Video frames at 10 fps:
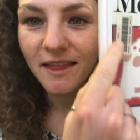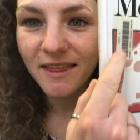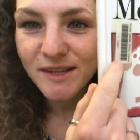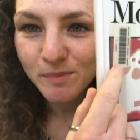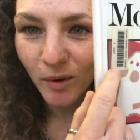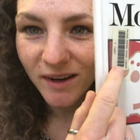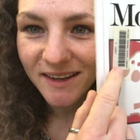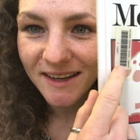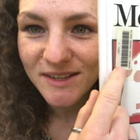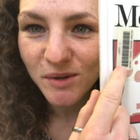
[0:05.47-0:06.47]
This book
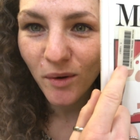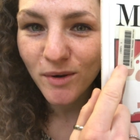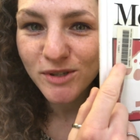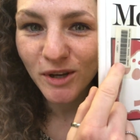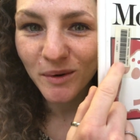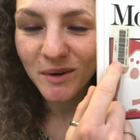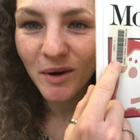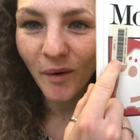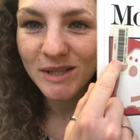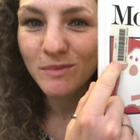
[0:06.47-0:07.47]
is also
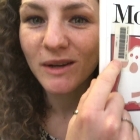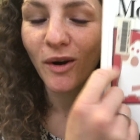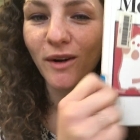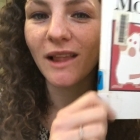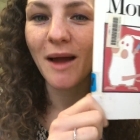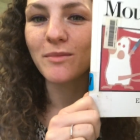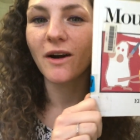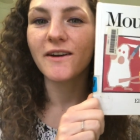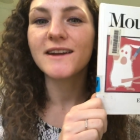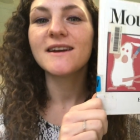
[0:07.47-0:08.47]
going to be in our
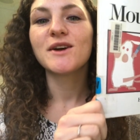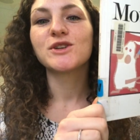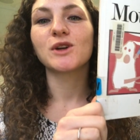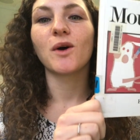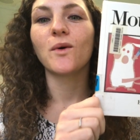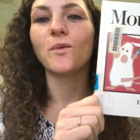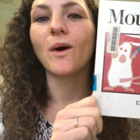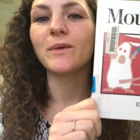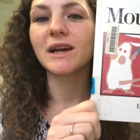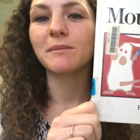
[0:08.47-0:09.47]
library, so
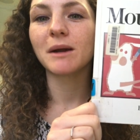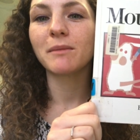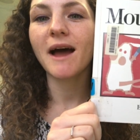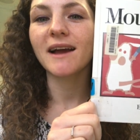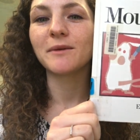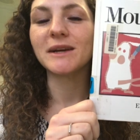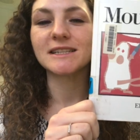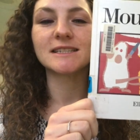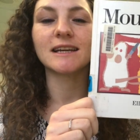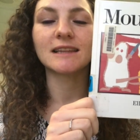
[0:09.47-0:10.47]
when we come on back and we get
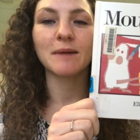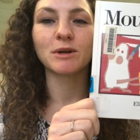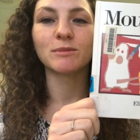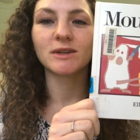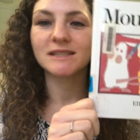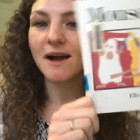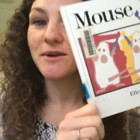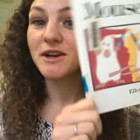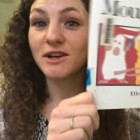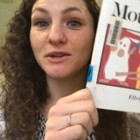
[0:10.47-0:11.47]
to take library books
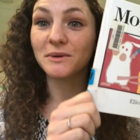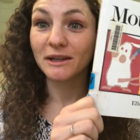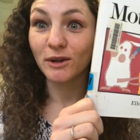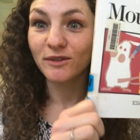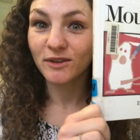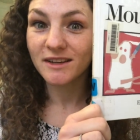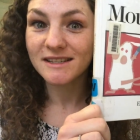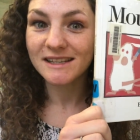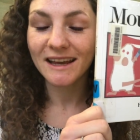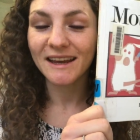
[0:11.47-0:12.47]
out, you can look for
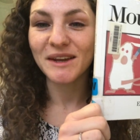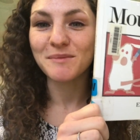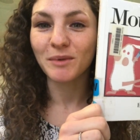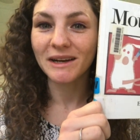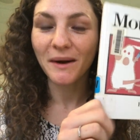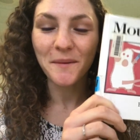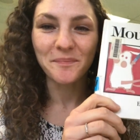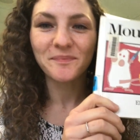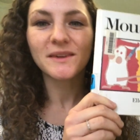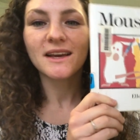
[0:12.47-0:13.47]
this and bring it home.
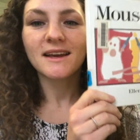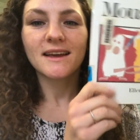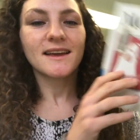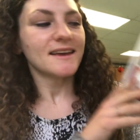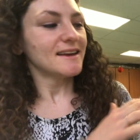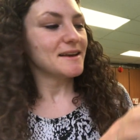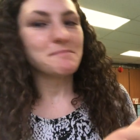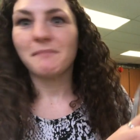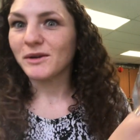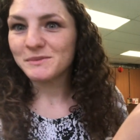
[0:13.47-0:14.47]

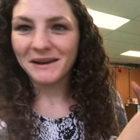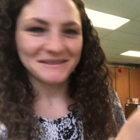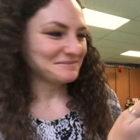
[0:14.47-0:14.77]
Mouse Paint.